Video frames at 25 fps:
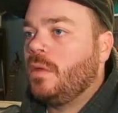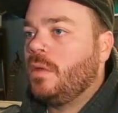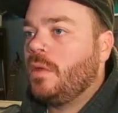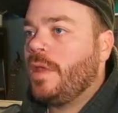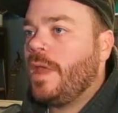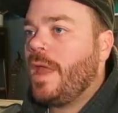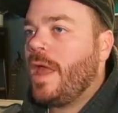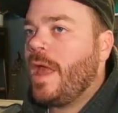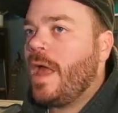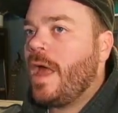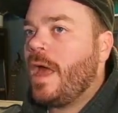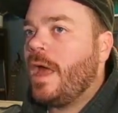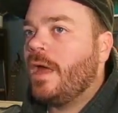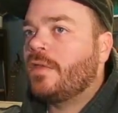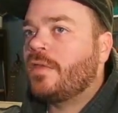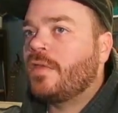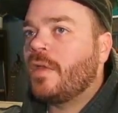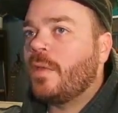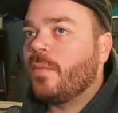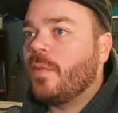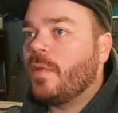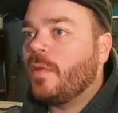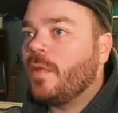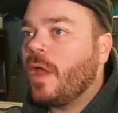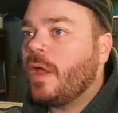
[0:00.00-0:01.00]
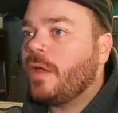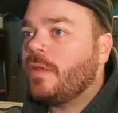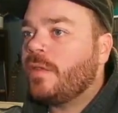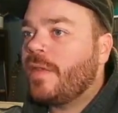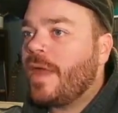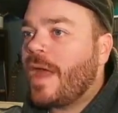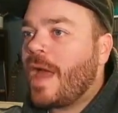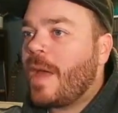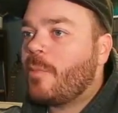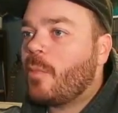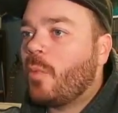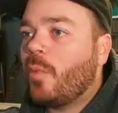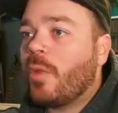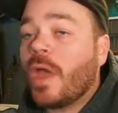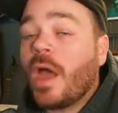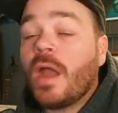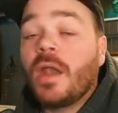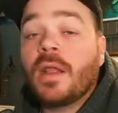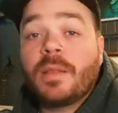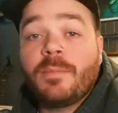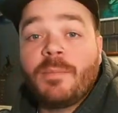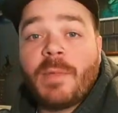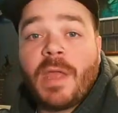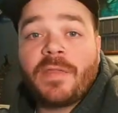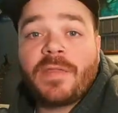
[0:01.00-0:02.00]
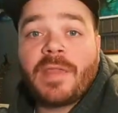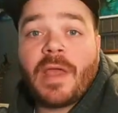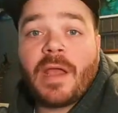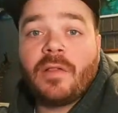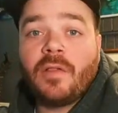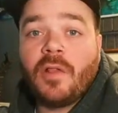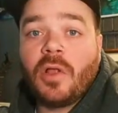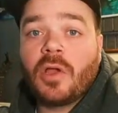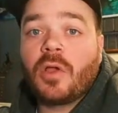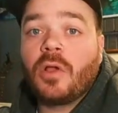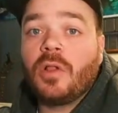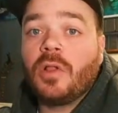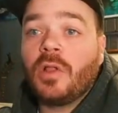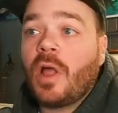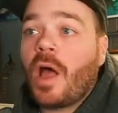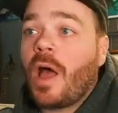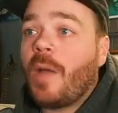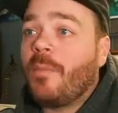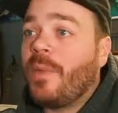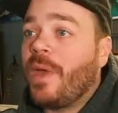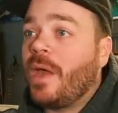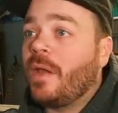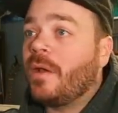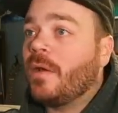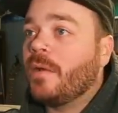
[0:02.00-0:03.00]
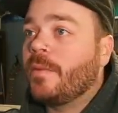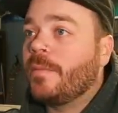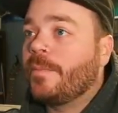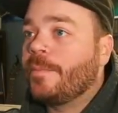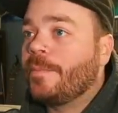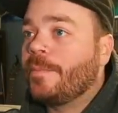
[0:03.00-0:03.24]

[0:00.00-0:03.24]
Yeah, something like that, but we got to make that look a lot better.